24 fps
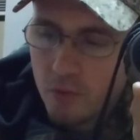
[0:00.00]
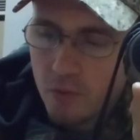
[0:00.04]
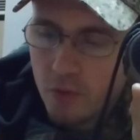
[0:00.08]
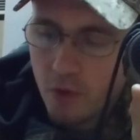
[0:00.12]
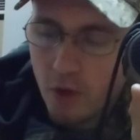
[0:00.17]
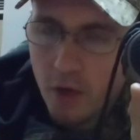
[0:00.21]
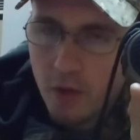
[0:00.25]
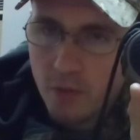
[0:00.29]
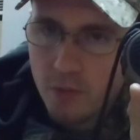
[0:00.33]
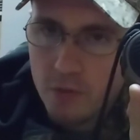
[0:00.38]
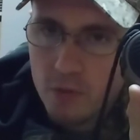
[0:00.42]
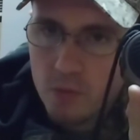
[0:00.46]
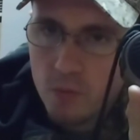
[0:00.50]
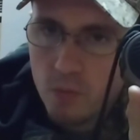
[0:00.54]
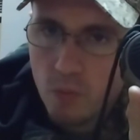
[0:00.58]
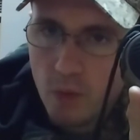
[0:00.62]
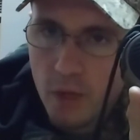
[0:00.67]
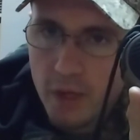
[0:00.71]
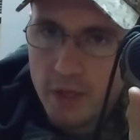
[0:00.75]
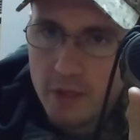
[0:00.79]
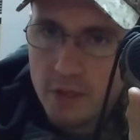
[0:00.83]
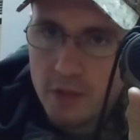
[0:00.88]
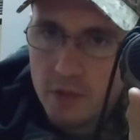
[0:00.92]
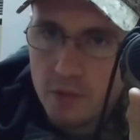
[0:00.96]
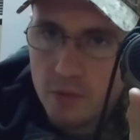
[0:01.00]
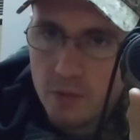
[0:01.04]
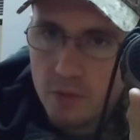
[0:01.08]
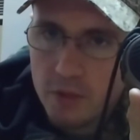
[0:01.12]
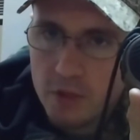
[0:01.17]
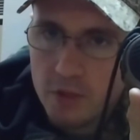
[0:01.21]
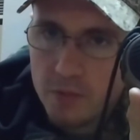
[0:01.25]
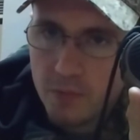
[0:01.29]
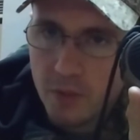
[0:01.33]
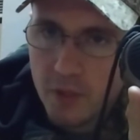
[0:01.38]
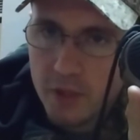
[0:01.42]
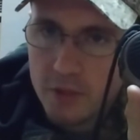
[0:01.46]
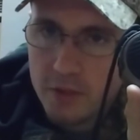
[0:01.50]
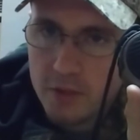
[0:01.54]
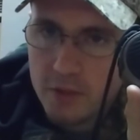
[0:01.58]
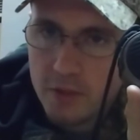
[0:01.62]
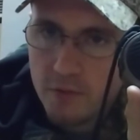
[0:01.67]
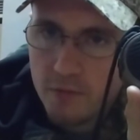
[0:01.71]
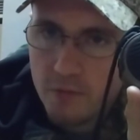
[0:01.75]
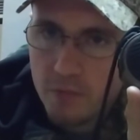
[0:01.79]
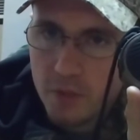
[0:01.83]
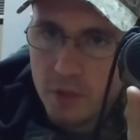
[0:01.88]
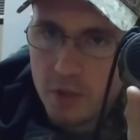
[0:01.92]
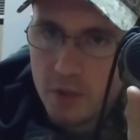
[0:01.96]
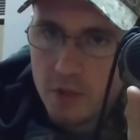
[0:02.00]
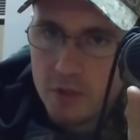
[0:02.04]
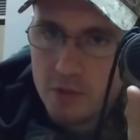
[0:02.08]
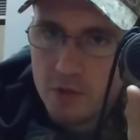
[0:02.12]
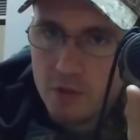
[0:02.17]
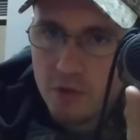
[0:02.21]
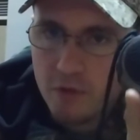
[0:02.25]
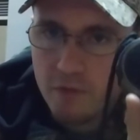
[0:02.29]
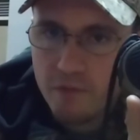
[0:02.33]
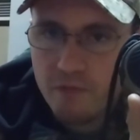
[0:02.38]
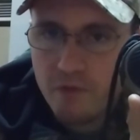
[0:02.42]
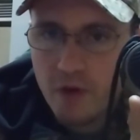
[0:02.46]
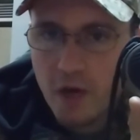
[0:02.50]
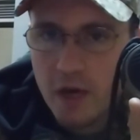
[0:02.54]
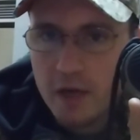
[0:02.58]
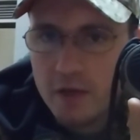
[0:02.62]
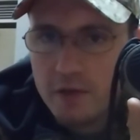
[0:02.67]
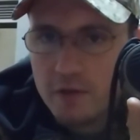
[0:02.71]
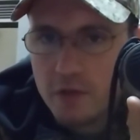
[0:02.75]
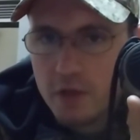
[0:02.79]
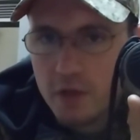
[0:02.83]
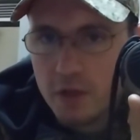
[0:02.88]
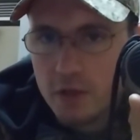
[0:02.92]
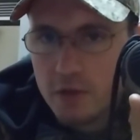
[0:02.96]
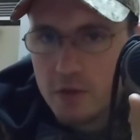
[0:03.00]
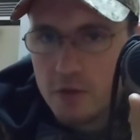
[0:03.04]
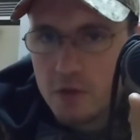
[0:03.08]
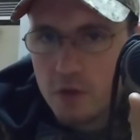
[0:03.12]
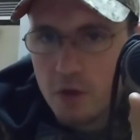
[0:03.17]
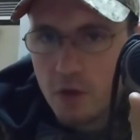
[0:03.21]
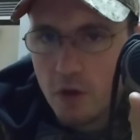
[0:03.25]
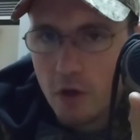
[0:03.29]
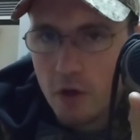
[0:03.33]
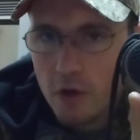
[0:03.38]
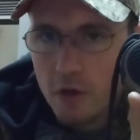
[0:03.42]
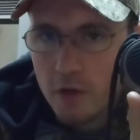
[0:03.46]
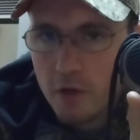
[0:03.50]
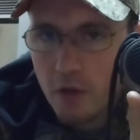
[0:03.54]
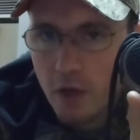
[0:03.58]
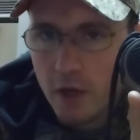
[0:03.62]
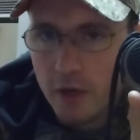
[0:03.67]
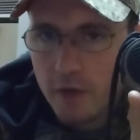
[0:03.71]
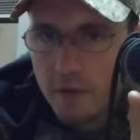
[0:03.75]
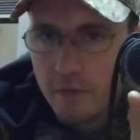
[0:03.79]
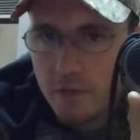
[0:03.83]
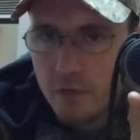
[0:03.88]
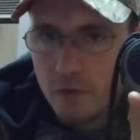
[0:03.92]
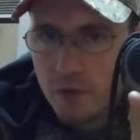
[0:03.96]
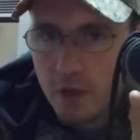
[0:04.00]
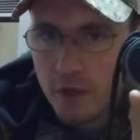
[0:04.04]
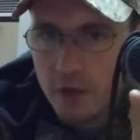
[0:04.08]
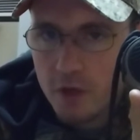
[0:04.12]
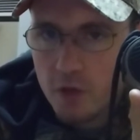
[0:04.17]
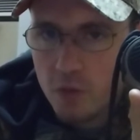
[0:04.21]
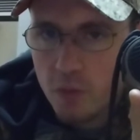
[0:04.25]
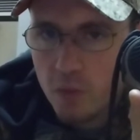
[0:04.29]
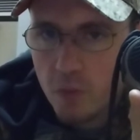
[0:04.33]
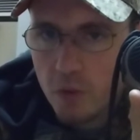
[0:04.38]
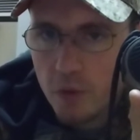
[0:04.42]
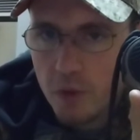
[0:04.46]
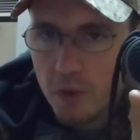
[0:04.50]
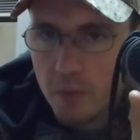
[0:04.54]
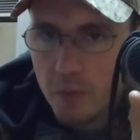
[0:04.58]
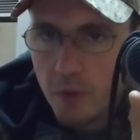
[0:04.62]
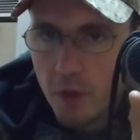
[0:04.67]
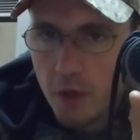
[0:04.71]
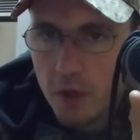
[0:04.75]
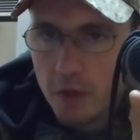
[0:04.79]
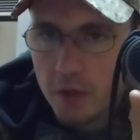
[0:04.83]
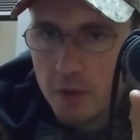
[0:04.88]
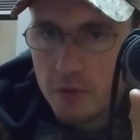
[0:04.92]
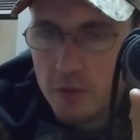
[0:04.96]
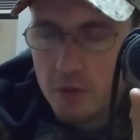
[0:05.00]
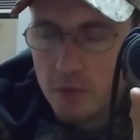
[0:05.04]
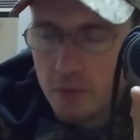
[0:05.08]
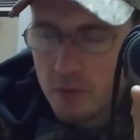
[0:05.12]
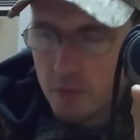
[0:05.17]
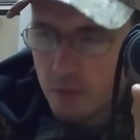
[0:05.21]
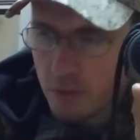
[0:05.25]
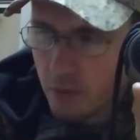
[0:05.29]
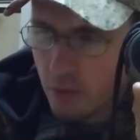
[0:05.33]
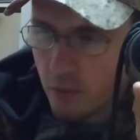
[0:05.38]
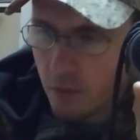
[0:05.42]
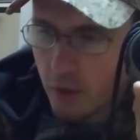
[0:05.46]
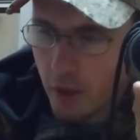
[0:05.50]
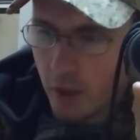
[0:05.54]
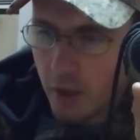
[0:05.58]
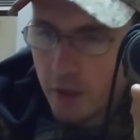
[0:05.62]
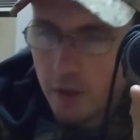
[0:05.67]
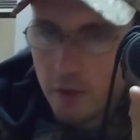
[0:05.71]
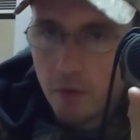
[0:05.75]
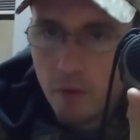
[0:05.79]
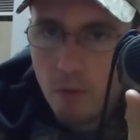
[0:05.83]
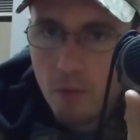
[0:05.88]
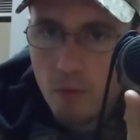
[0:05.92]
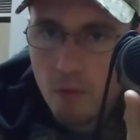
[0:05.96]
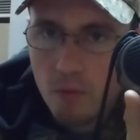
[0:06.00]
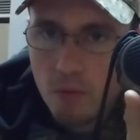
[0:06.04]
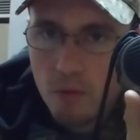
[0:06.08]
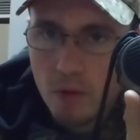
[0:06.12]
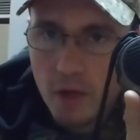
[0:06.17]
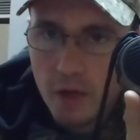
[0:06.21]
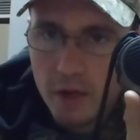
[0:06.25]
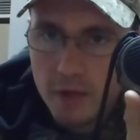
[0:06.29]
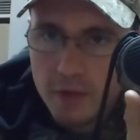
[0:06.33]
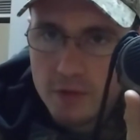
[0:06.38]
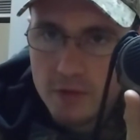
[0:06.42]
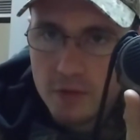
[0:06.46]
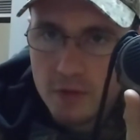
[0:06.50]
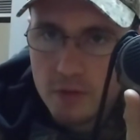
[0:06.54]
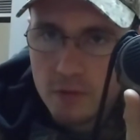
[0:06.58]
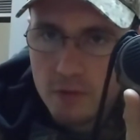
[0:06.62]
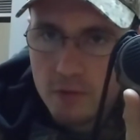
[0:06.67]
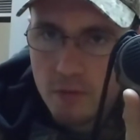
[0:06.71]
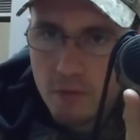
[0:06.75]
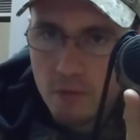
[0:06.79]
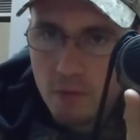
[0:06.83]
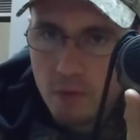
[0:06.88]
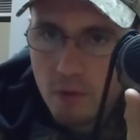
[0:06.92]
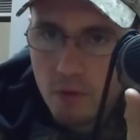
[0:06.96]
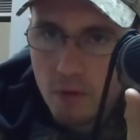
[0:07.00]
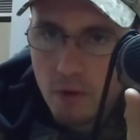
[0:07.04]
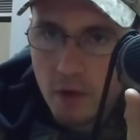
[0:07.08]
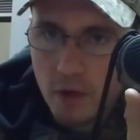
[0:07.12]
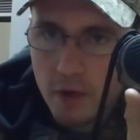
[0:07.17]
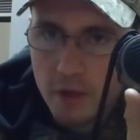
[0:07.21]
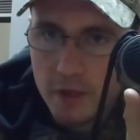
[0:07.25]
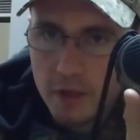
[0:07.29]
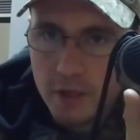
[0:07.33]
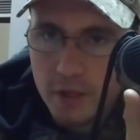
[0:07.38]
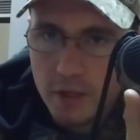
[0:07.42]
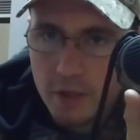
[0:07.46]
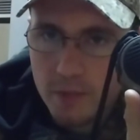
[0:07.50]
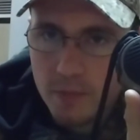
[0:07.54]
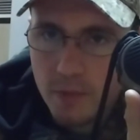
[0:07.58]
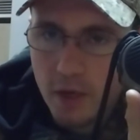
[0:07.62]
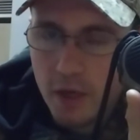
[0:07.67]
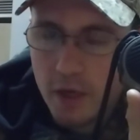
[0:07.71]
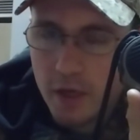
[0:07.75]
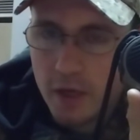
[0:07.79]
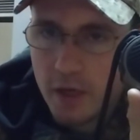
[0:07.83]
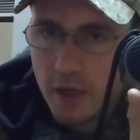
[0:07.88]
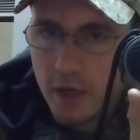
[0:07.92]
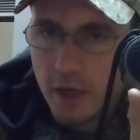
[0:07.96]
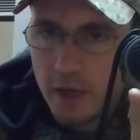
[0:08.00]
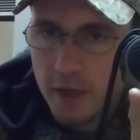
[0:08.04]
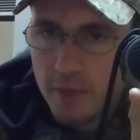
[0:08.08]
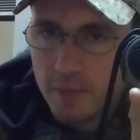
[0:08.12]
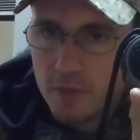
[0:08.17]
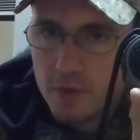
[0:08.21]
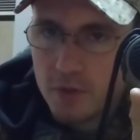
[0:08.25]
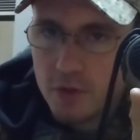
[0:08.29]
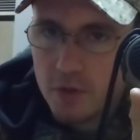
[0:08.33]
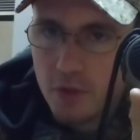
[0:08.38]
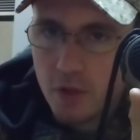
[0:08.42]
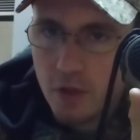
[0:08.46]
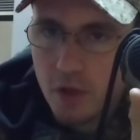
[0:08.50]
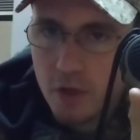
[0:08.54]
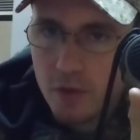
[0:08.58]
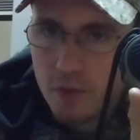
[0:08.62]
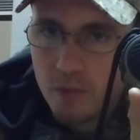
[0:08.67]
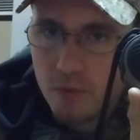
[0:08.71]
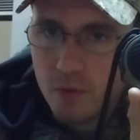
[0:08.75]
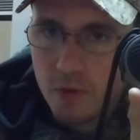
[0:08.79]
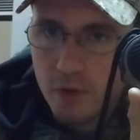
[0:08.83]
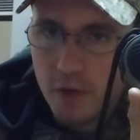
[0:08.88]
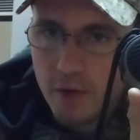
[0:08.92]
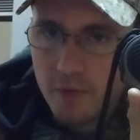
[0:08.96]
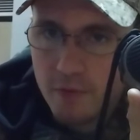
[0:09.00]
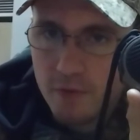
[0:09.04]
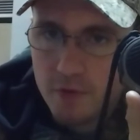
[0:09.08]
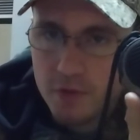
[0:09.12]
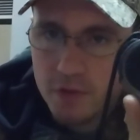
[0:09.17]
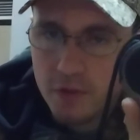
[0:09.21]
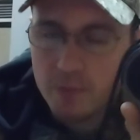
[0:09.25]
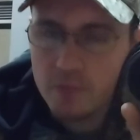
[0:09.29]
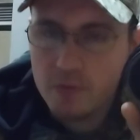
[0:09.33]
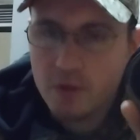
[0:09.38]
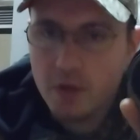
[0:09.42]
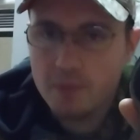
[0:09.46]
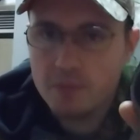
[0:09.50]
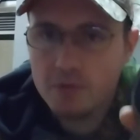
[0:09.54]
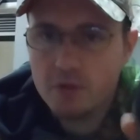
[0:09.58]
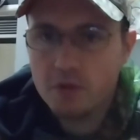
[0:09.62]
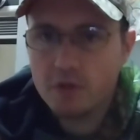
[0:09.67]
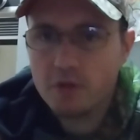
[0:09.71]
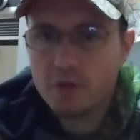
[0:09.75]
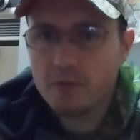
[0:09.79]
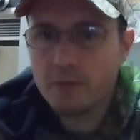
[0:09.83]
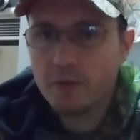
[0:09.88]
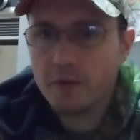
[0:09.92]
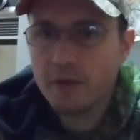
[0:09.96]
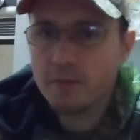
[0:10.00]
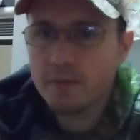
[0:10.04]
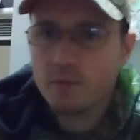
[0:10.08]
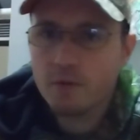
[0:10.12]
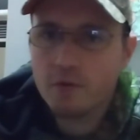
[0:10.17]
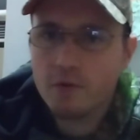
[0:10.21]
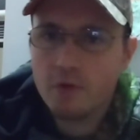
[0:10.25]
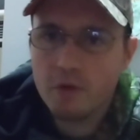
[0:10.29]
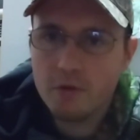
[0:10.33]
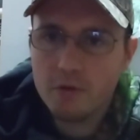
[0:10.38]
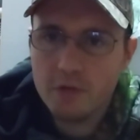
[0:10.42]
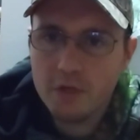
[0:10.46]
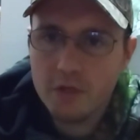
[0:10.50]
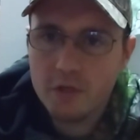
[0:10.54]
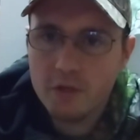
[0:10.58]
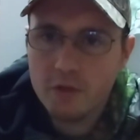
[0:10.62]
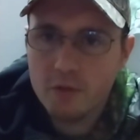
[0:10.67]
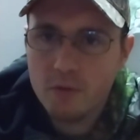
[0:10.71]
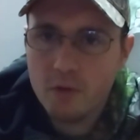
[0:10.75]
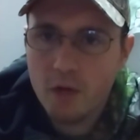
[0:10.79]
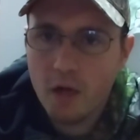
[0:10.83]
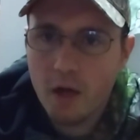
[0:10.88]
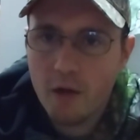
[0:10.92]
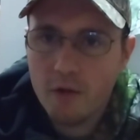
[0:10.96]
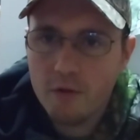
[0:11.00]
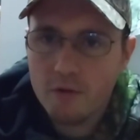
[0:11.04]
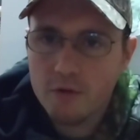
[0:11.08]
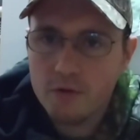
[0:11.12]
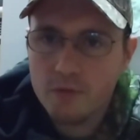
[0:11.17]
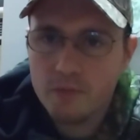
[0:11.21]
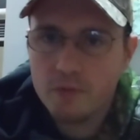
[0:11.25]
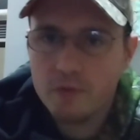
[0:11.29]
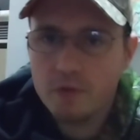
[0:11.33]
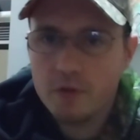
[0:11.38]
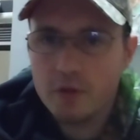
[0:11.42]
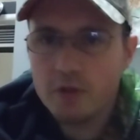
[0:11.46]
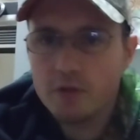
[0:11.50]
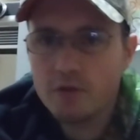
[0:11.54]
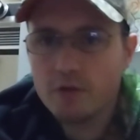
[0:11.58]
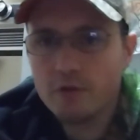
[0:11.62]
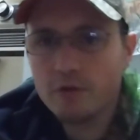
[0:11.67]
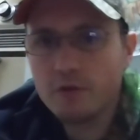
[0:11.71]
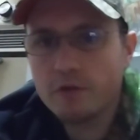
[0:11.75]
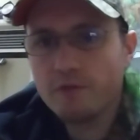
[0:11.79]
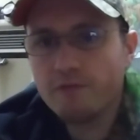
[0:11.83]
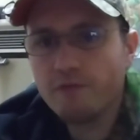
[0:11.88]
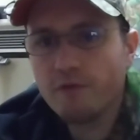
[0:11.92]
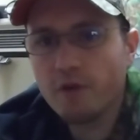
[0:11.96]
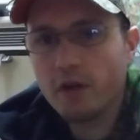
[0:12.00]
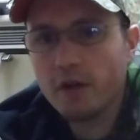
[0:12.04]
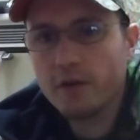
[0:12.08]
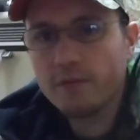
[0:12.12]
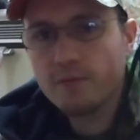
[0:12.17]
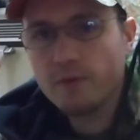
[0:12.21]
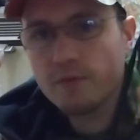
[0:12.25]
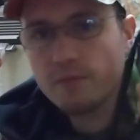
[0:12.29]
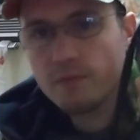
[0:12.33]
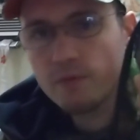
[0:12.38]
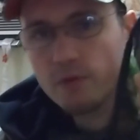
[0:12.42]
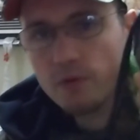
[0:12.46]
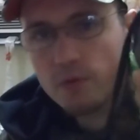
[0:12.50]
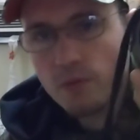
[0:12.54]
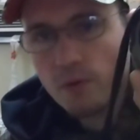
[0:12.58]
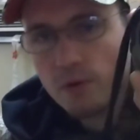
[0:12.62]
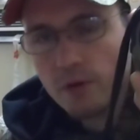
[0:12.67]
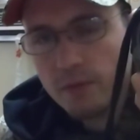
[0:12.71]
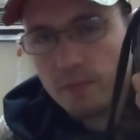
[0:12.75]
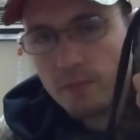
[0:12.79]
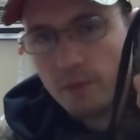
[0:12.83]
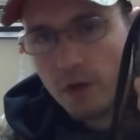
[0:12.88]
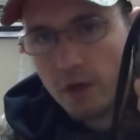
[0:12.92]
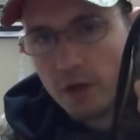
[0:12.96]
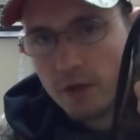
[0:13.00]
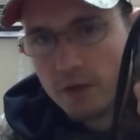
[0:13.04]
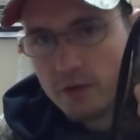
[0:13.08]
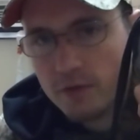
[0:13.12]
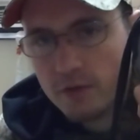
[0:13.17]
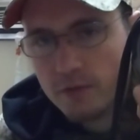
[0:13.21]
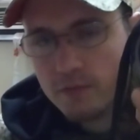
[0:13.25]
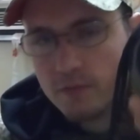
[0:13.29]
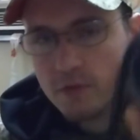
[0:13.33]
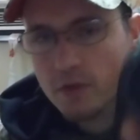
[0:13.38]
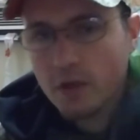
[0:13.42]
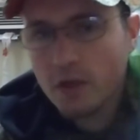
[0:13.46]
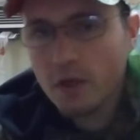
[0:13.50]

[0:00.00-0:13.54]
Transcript: thought it was way too expensive because you can find these online for like 20 bucks, okay, or less. All right, eBay, Amazon, wherever. Sometimes you're going to pay up to $32 for these or you can find them up for 20 bucks.